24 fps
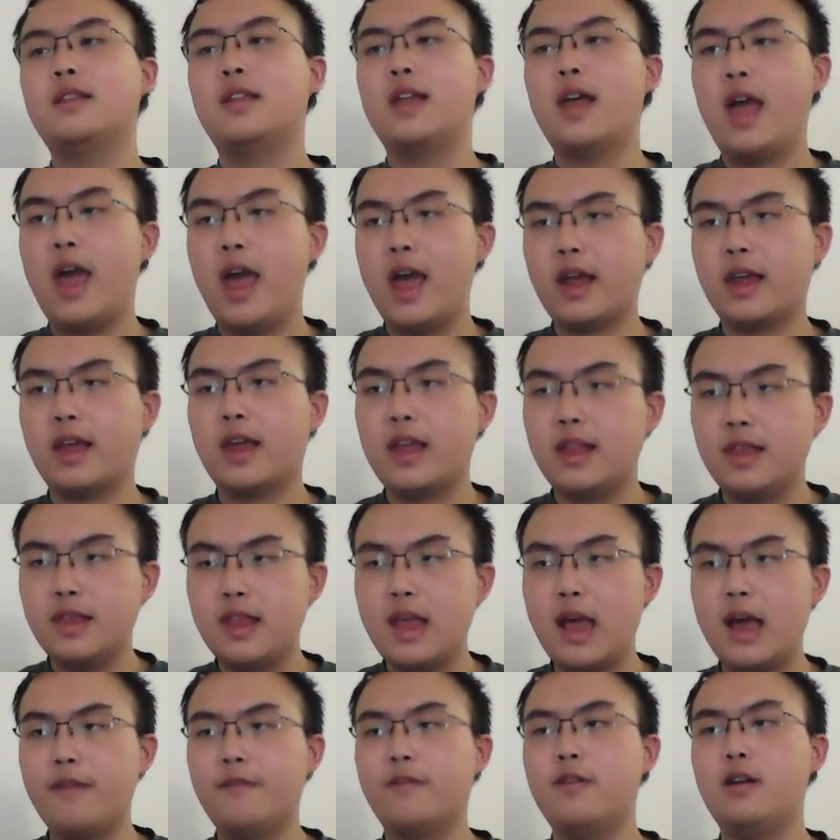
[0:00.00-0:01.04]
the hack can
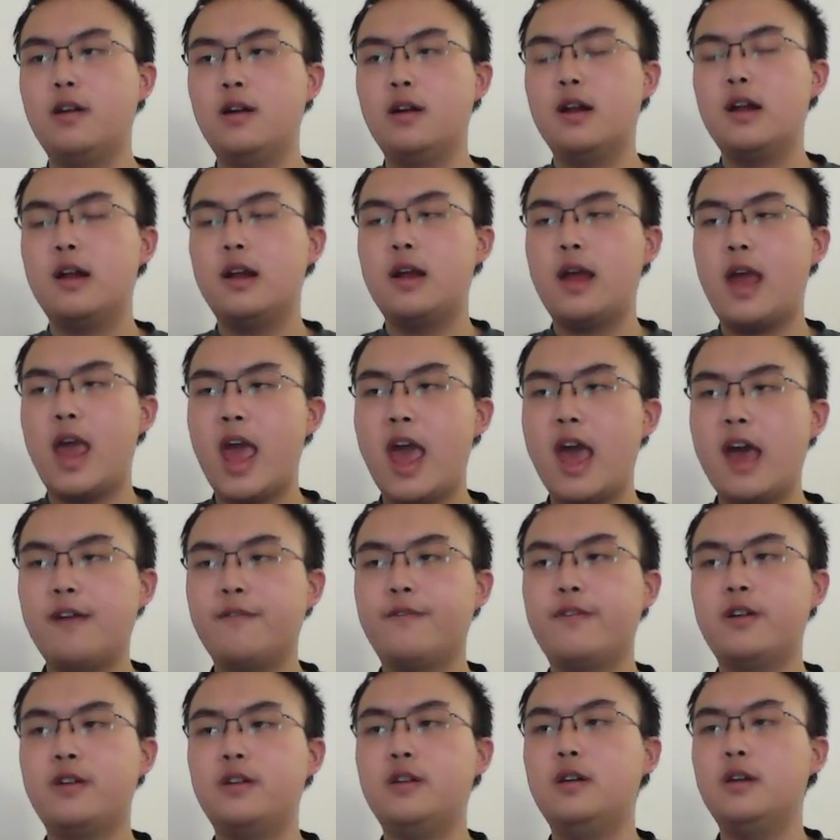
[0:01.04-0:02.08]
never
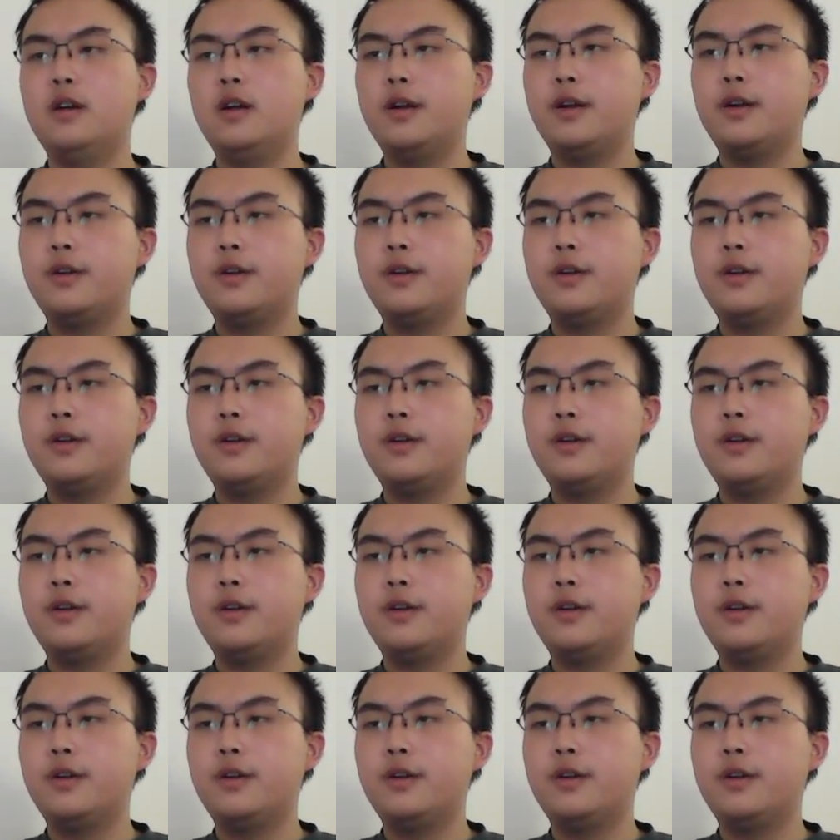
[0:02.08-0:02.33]
ever